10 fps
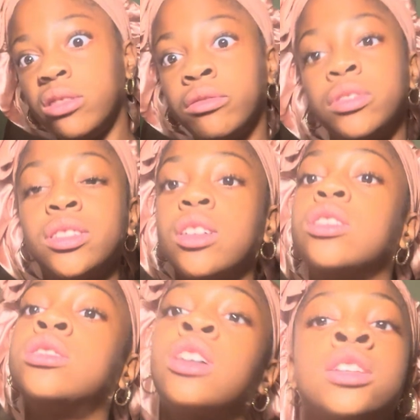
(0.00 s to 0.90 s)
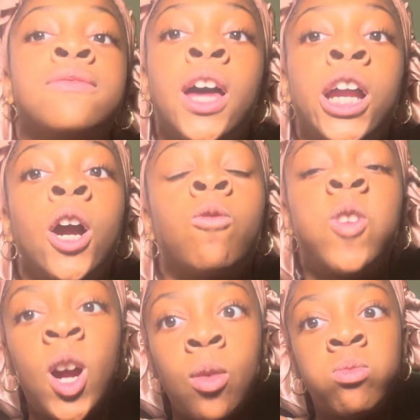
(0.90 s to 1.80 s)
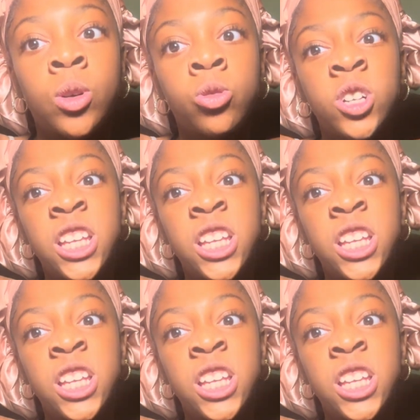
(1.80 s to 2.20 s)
There's dust flying around, bro.